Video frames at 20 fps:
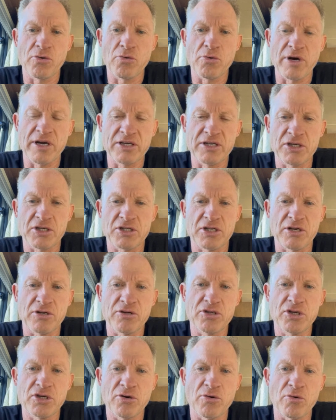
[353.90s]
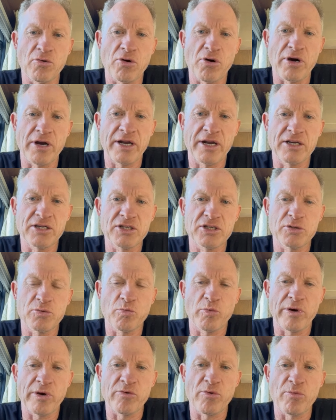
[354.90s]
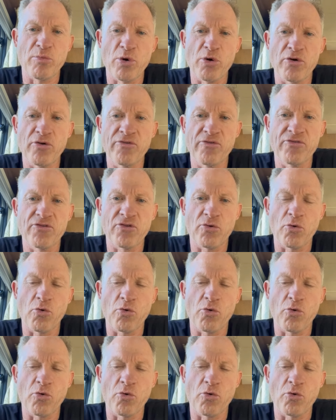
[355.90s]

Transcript: existing internal linings. We removed